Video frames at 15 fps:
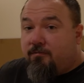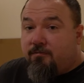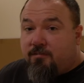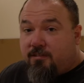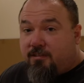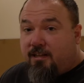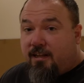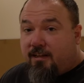
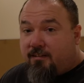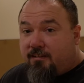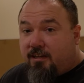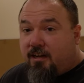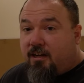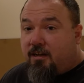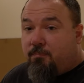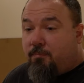stand
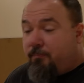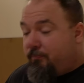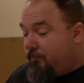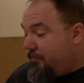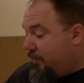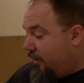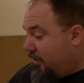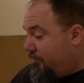top,
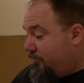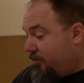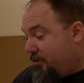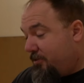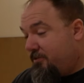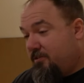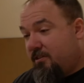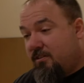and I
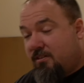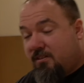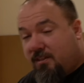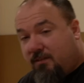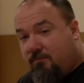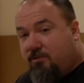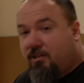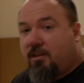figured the
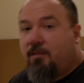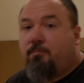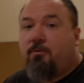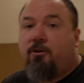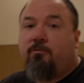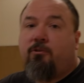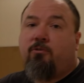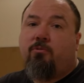same type
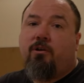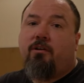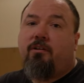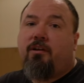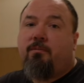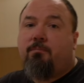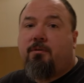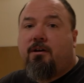of
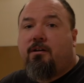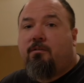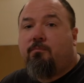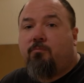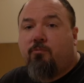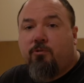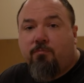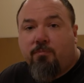aquarium
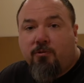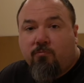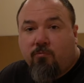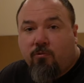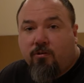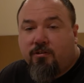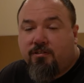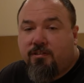bottom would be
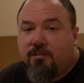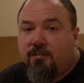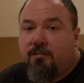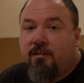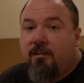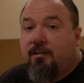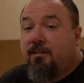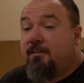warranted
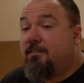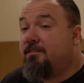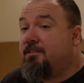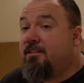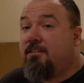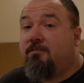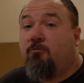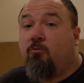because
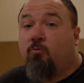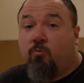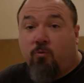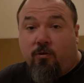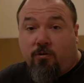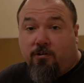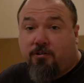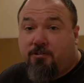it
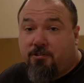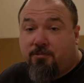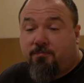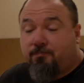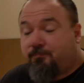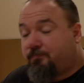works.